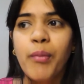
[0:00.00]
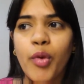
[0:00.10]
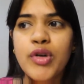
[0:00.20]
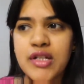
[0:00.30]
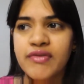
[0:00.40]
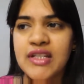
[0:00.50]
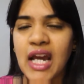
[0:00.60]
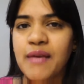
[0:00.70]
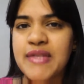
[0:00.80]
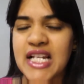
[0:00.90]
most of the
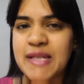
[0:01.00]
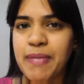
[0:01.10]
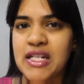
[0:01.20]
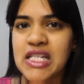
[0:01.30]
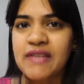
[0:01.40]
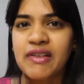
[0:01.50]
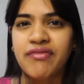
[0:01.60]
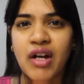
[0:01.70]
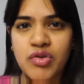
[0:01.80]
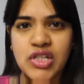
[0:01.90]
times, especially with
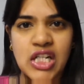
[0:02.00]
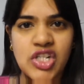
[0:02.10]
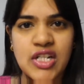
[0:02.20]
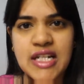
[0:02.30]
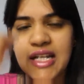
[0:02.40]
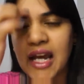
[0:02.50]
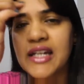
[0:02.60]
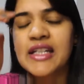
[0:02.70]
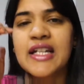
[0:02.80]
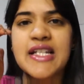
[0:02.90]
foundations
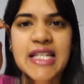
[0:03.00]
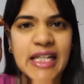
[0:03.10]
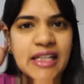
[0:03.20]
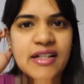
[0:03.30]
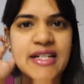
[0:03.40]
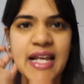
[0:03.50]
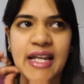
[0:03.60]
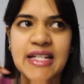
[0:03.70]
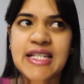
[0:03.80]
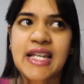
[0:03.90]
and concealers
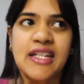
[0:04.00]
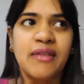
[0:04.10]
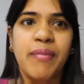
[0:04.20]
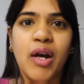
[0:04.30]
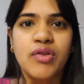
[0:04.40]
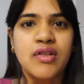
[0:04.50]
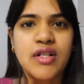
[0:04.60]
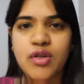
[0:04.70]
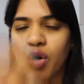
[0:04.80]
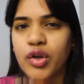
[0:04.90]
and setting
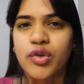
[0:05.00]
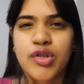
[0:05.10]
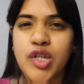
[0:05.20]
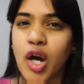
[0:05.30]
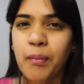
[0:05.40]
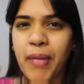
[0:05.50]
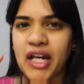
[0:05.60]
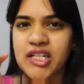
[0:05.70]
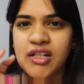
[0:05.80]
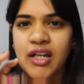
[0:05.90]
powders or those
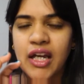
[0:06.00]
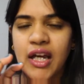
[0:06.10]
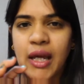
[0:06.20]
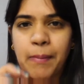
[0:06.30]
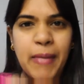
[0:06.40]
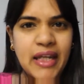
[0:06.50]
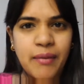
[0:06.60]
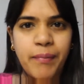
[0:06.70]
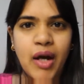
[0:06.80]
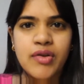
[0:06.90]
compact
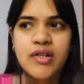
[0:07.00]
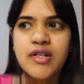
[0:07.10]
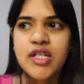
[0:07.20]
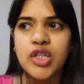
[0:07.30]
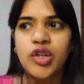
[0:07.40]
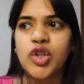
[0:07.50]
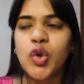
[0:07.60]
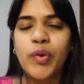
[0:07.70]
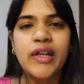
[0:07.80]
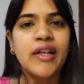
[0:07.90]
makeup powders,
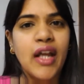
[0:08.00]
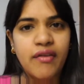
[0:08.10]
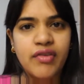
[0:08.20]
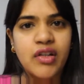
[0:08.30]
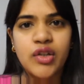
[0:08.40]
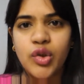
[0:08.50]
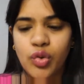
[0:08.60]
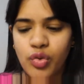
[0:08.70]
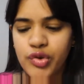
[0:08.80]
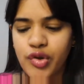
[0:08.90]
you will never
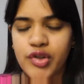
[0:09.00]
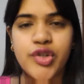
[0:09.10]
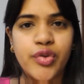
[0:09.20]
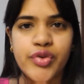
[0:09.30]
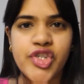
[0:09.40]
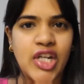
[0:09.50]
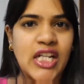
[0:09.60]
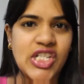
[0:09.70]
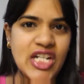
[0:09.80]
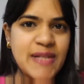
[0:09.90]
know your true
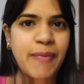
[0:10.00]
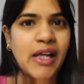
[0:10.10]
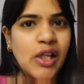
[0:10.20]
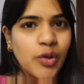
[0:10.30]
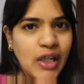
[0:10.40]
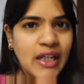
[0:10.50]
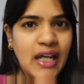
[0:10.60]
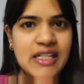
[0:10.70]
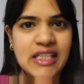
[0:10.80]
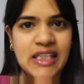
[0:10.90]
shade just by looking
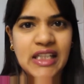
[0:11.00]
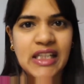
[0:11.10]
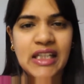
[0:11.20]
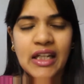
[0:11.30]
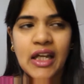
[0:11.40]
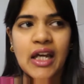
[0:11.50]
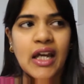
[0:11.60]
at the